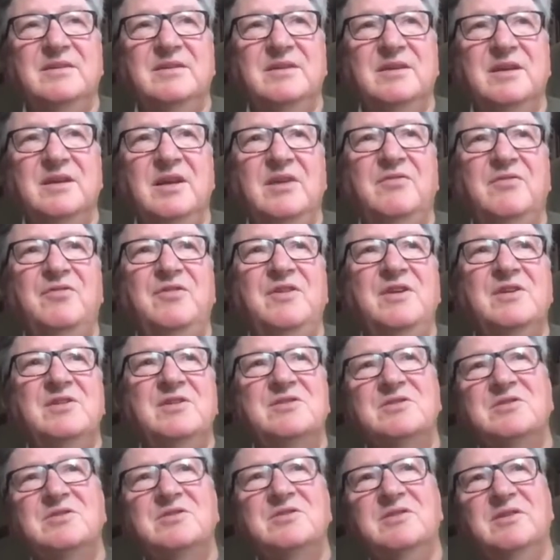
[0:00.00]
It
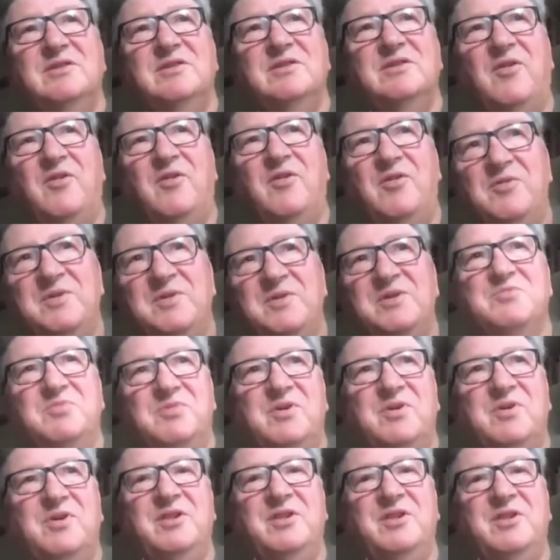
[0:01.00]
feels always
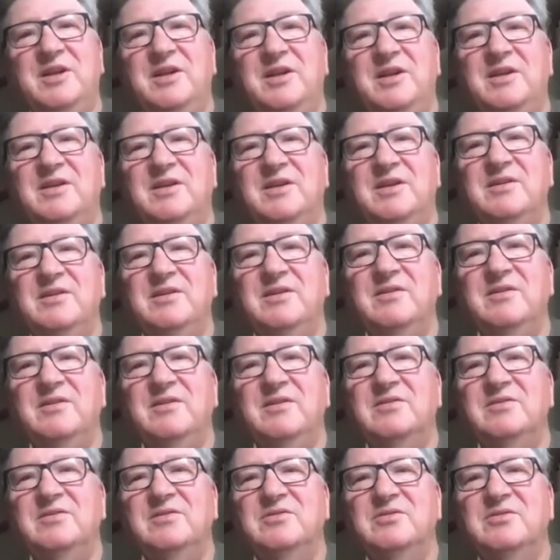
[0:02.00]
worthy
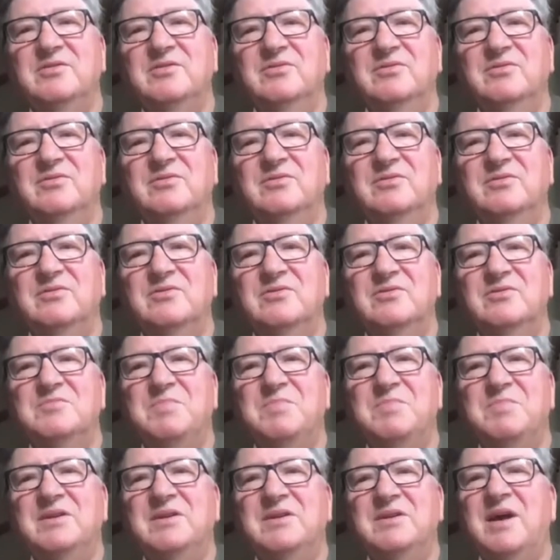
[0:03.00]
to
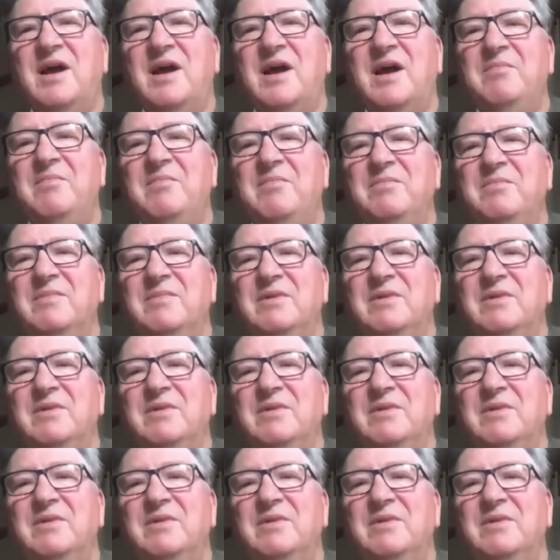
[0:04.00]
spend time